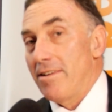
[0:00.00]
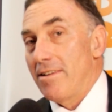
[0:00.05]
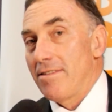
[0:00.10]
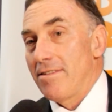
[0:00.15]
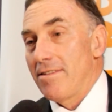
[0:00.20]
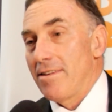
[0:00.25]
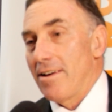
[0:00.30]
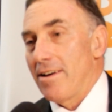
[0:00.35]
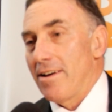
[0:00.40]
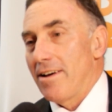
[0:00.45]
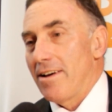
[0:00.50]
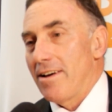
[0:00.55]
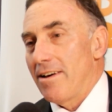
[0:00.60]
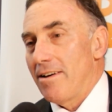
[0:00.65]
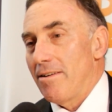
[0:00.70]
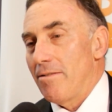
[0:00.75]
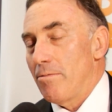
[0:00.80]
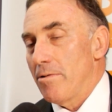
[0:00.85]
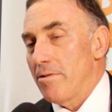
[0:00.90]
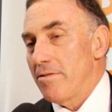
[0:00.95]
It's
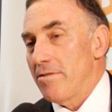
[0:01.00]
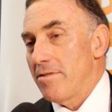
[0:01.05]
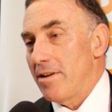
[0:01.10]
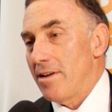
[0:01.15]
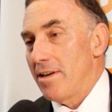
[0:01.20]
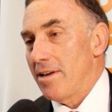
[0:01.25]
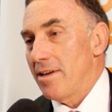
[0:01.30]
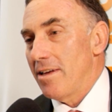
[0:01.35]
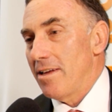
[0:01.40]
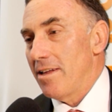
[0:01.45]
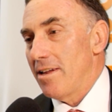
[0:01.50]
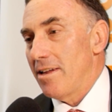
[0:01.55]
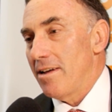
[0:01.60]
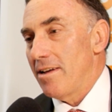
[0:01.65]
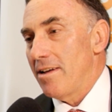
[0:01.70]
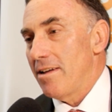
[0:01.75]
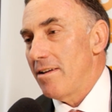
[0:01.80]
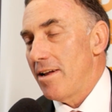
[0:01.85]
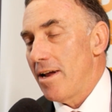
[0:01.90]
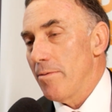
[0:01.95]
uh, we're sitting in
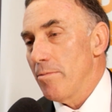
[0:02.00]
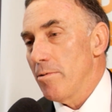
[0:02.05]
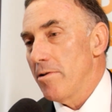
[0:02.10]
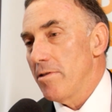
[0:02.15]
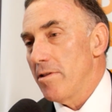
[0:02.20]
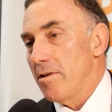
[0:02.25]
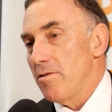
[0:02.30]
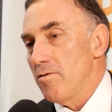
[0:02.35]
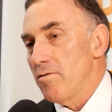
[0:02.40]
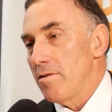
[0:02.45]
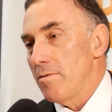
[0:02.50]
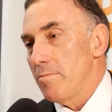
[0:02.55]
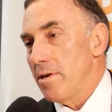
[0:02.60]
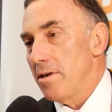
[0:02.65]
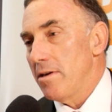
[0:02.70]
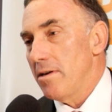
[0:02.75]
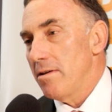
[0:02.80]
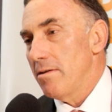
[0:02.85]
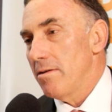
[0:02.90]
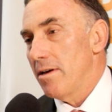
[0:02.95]
a neighborhood that used to
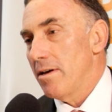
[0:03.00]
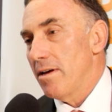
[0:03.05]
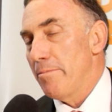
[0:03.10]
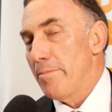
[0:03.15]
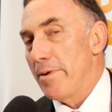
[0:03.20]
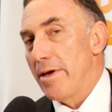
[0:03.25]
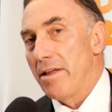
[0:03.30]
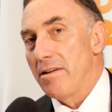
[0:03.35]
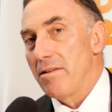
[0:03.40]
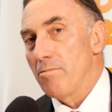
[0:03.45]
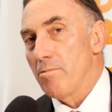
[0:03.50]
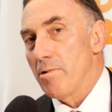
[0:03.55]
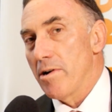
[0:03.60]
be abandoned